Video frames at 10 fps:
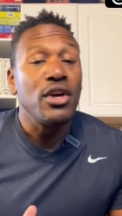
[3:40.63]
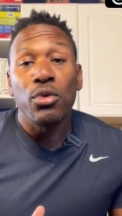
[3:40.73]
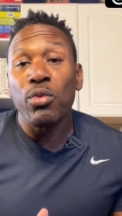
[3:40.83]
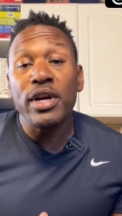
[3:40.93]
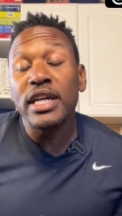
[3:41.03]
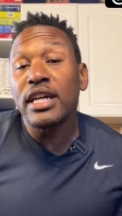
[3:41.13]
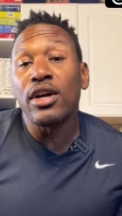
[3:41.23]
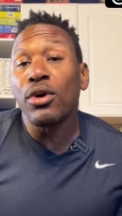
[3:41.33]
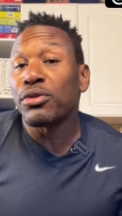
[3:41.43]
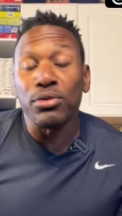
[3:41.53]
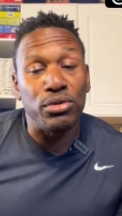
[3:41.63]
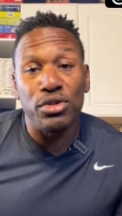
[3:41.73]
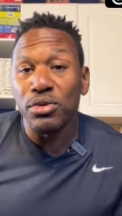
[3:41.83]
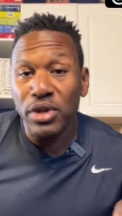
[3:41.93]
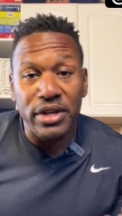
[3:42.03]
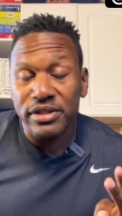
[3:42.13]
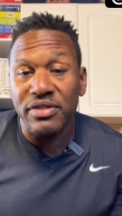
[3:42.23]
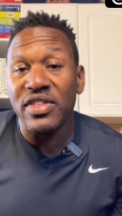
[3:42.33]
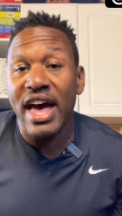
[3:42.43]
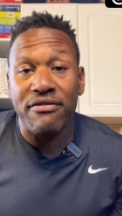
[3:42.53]
We're going to go through two years
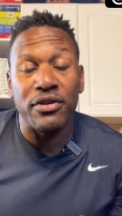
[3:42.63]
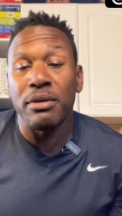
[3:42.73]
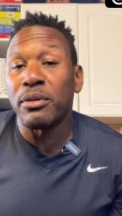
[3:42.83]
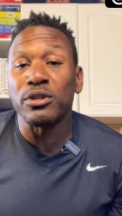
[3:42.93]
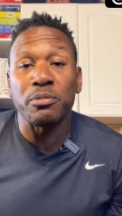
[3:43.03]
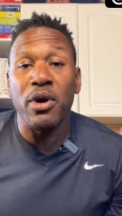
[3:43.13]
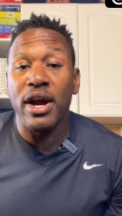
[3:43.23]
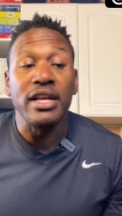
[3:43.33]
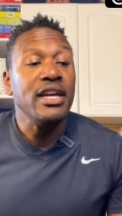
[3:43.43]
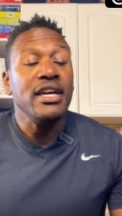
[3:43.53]
of that for the most part